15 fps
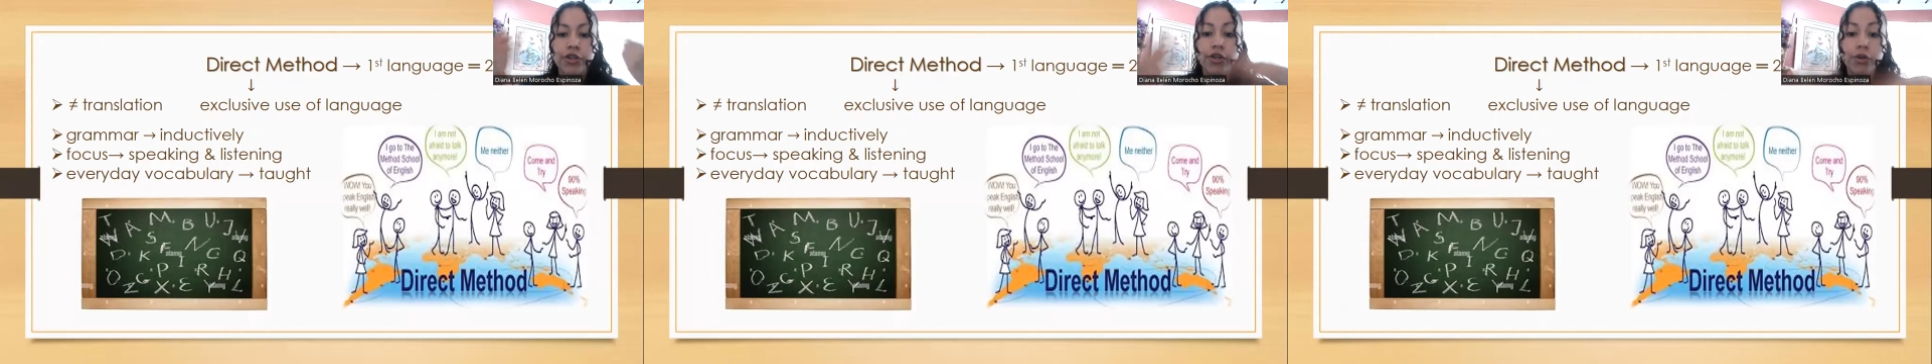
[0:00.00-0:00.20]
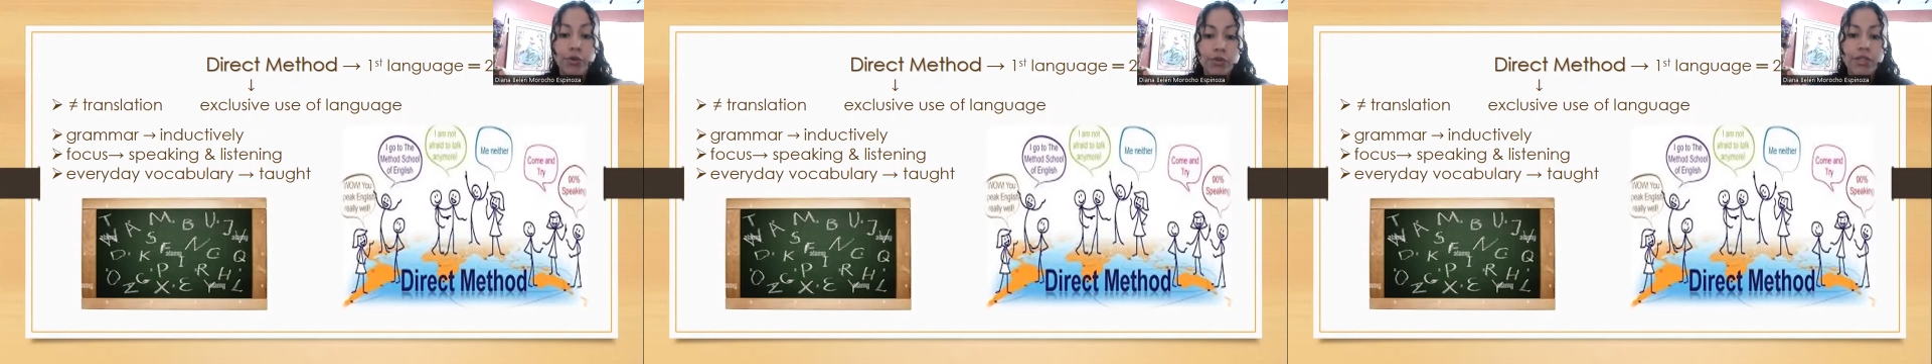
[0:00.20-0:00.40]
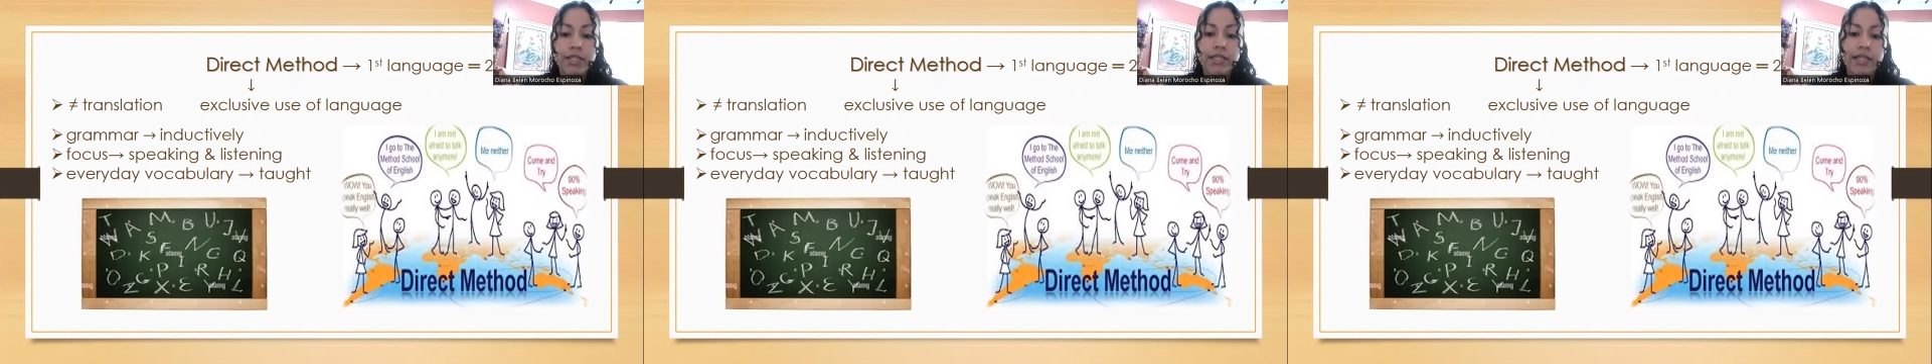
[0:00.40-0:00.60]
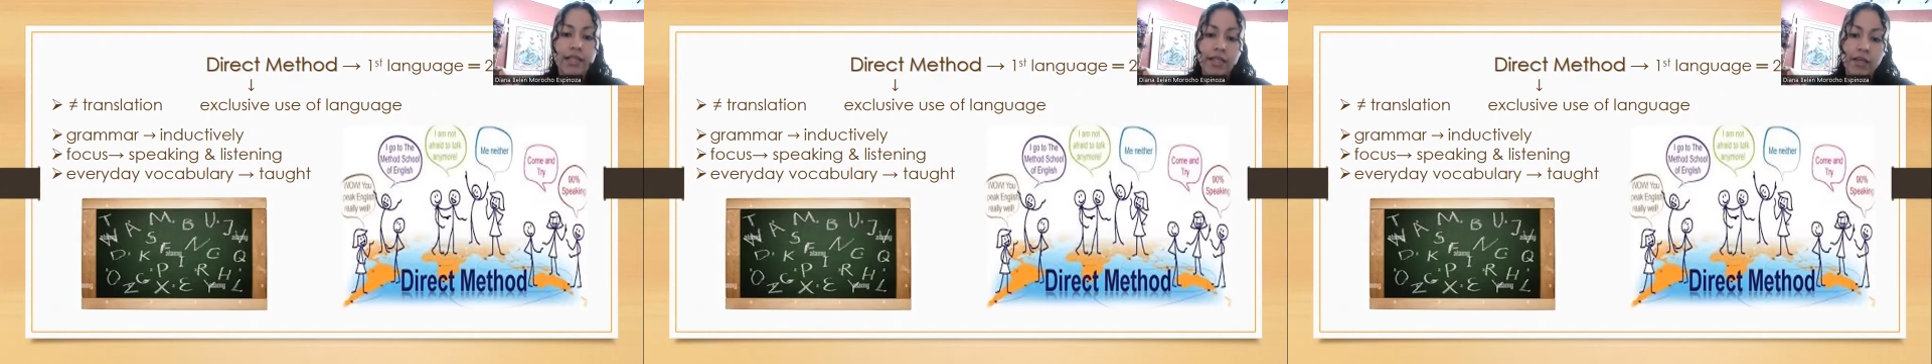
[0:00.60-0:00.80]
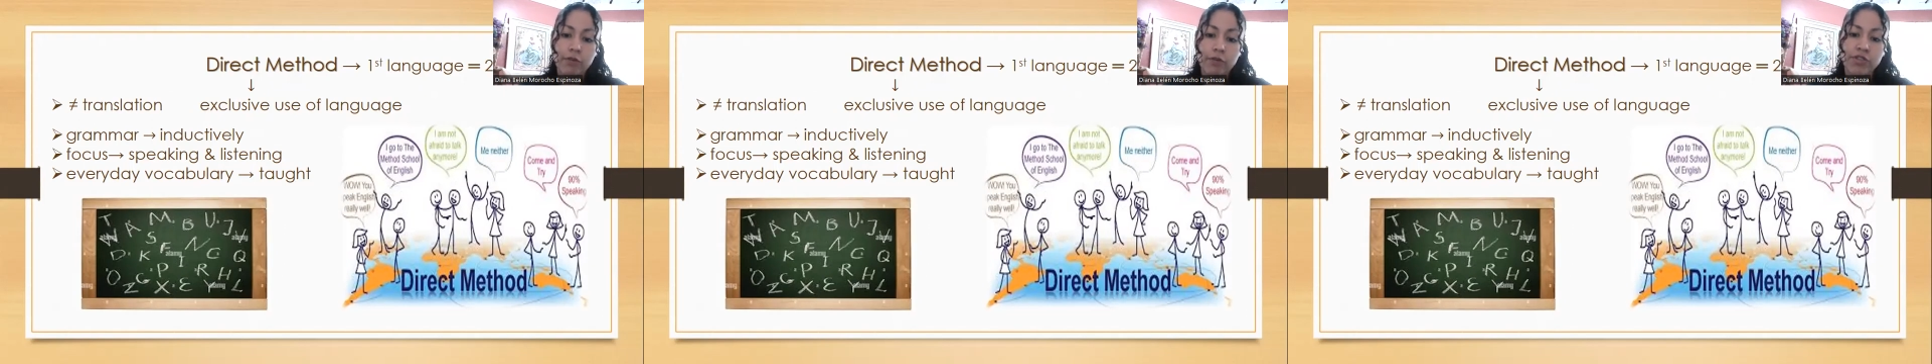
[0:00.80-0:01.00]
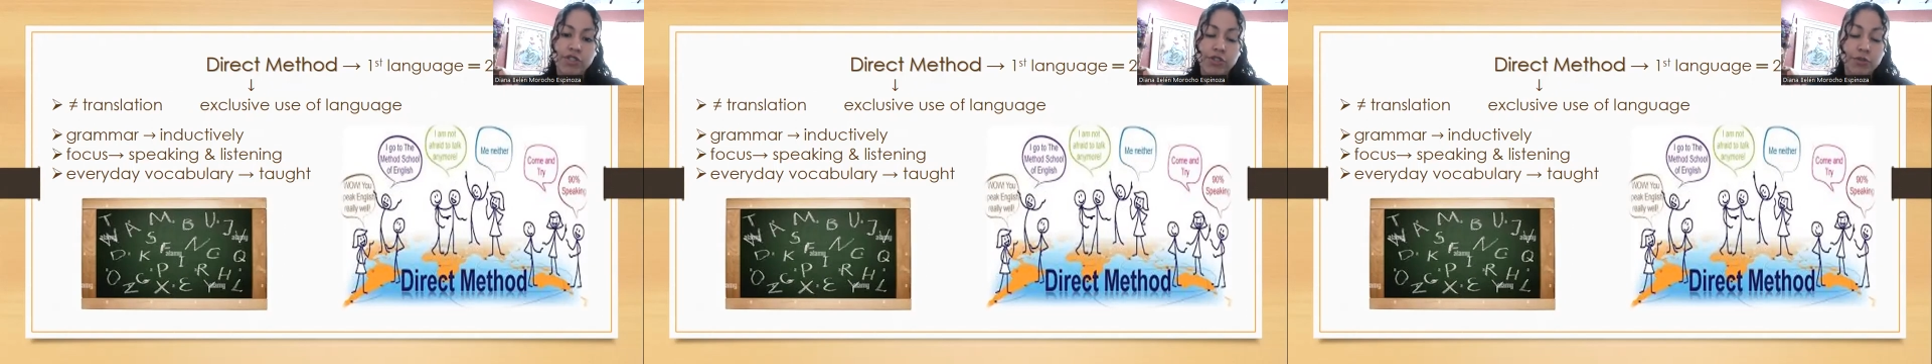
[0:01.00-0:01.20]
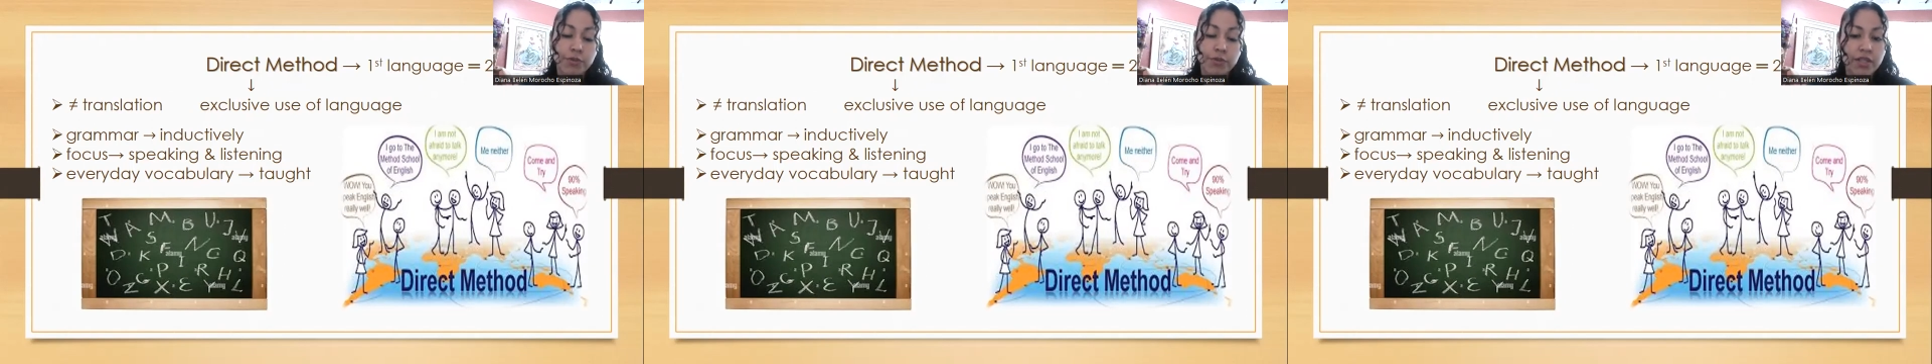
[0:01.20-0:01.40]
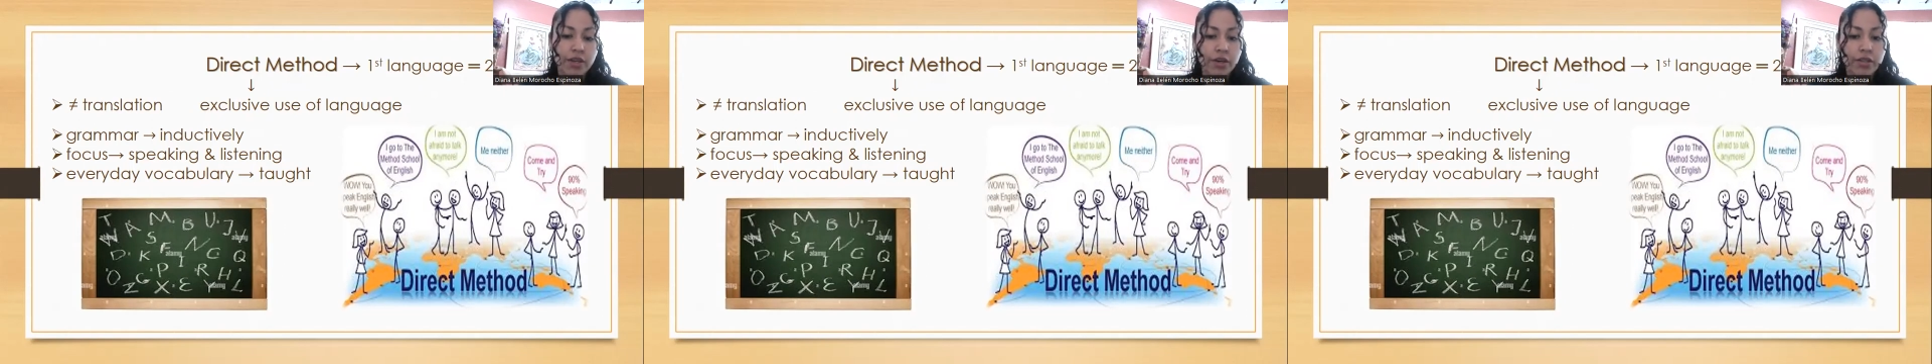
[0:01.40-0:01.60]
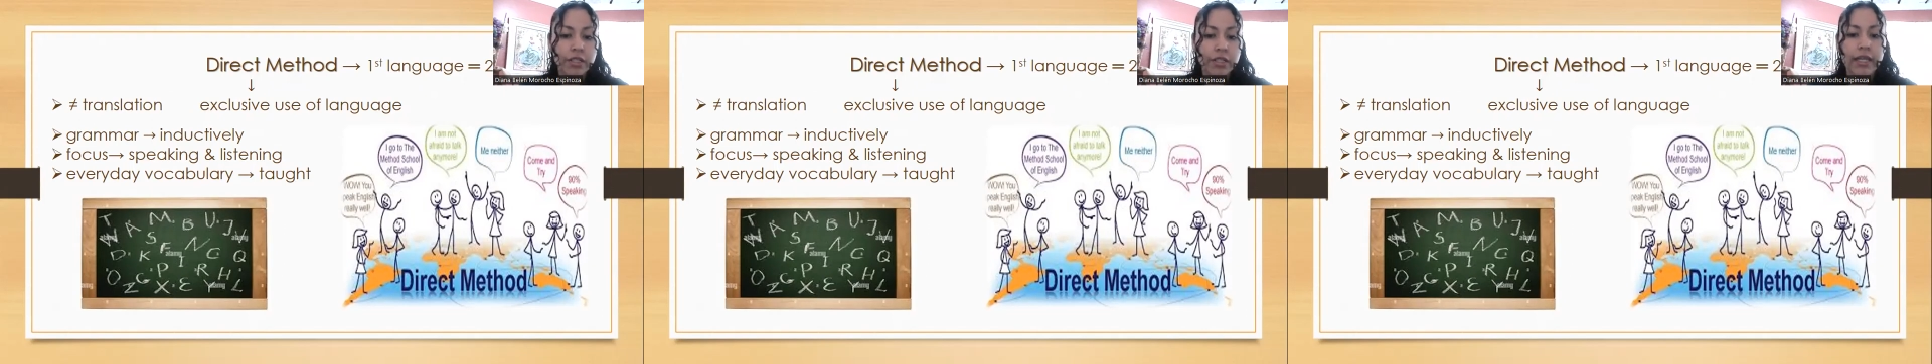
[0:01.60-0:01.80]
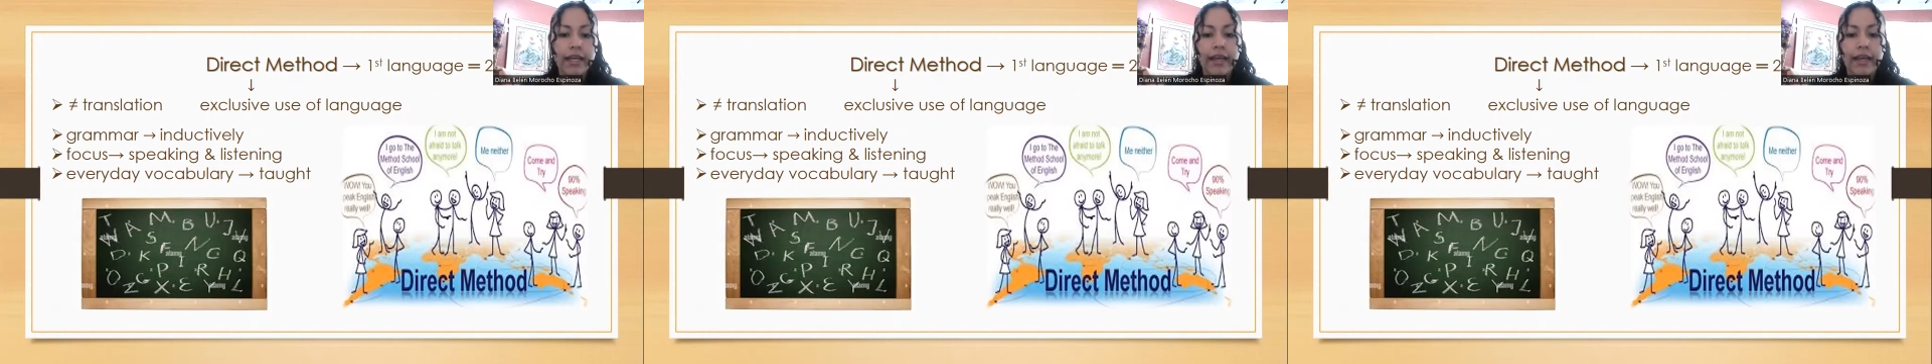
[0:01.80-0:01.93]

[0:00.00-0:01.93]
using the language to be taught,